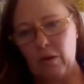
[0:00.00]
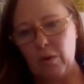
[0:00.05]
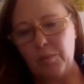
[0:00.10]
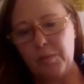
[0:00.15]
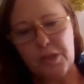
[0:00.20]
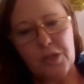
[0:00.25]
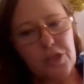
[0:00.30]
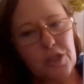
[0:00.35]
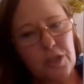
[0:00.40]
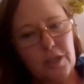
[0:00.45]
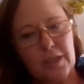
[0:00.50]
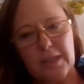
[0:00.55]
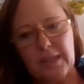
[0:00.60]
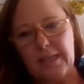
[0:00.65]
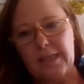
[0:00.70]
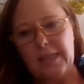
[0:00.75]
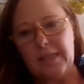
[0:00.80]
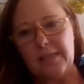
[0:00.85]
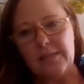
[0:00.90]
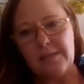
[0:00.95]

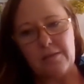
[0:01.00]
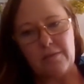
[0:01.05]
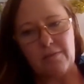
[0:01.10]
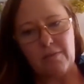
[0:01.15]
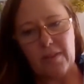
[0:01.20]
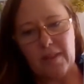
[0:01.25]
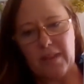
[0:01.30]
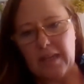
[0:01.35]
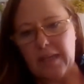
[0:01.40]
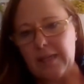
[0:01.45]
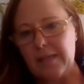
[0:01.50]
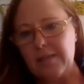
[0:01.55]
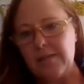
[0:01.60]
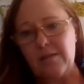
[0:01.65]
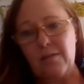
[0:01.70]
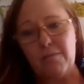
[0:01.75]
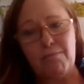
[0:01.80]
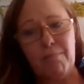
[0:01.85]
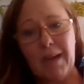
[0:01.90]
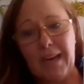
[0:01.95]
opportunities, of
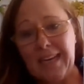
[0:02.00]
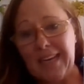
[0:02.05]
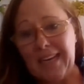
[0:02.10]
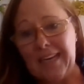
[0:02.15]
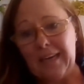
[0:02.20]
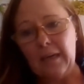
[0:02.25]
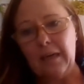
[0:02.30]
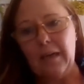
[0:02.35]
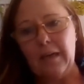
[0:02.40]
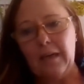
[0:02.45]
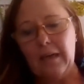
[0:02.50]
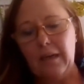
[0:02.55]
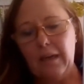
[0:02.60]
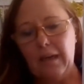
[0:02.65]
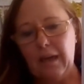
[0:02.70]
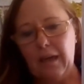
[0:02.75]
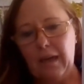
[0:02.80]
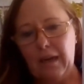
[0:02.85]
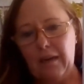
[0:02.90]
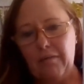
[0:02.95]
things, of money,
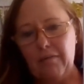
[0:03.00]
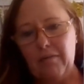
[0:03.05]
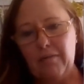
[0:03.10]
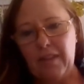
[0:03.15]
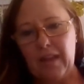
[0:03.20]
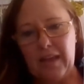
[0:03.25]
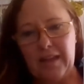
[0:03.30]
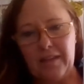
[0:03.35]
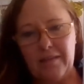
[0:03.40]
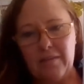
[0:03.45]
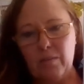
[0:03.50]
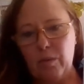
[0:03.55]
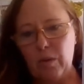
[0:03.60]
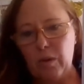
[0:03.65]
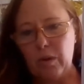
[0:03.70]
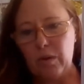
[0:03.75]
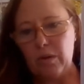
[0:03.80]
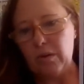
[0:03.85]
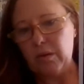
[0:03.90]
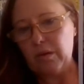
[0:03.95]
if that's
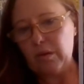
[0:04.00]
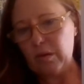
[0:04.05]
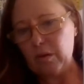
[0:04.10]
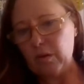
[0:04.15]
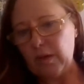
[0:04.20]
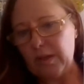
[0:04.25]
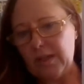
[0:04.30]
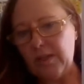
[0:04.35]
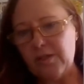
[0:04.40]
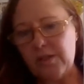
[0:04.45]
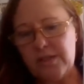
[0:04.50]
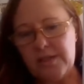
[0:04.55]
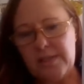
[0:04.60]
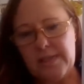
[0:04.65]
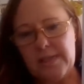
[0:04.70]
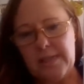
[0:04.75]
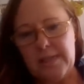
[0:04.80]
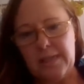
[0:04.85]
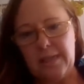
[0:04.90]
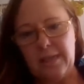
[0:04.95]
what you're
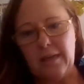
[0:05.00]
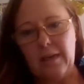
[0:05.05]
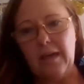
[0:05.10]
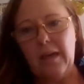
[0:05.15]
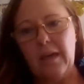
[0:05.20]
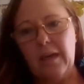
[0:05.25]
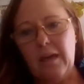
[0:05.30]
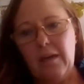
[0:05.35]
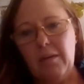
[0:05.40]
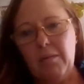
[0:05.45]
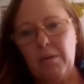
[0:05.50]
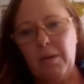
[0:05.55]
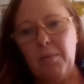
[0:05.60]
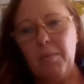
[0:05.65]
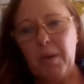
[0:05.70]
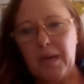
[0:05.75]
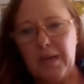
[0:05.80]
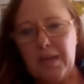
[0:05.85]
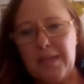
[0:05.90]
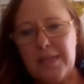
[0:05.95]
interested in.
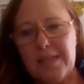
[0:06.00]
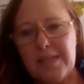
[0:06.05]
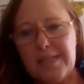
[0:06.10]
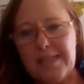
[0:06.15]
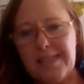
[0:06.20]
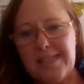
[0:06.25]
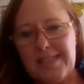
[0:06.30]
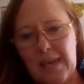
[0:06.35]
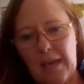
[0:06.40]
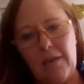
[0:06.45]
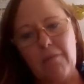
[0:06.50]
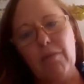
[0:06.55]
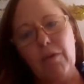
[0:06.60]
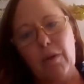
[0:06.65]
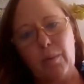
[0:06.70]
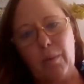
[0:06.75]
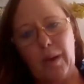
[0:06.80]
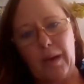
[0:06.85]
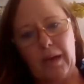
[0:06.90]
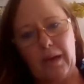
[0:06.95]
But abundance is
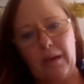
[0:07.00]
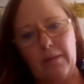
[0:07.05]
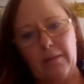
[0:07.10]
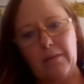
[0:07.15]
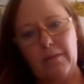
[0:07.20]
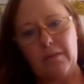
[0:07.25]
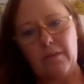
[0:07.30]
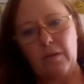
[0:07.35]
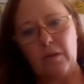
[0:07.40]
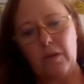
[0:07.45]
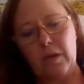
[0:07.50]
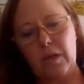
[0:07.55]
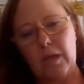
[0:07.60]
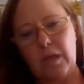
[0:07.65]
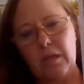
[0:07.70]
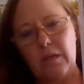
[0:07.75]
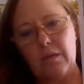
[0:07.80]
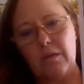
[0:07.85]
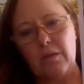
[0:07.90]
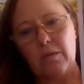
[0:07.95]
everywhere.
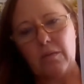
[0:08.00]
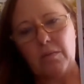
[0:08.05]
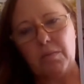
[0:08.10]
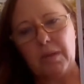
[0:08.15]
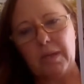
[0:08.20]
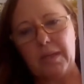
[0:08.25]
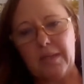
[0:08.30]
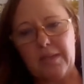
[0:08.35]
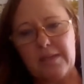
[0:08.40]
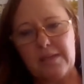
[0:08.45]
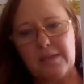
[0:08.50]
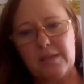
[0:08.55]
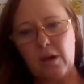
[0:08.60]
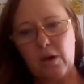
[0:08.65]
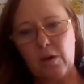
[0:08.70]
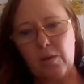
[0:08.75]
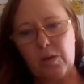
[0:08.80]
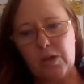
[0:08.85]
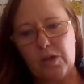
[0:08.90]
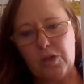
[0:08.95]
So please
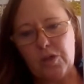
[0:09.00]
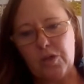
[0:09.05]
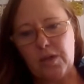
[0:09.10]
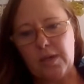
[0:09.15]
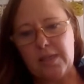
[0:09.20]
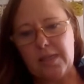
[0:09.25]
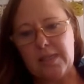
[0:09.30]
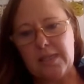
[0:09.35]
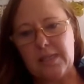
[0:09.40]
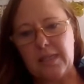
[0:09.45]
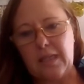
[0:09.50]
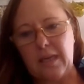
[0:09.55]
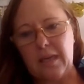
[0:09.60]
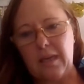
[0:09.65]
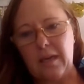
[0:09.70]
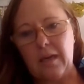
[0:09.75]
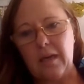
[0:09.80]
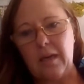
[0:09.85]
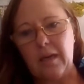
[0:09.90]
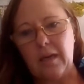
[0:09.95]
know and trust
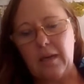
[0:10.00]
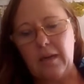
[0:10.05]
that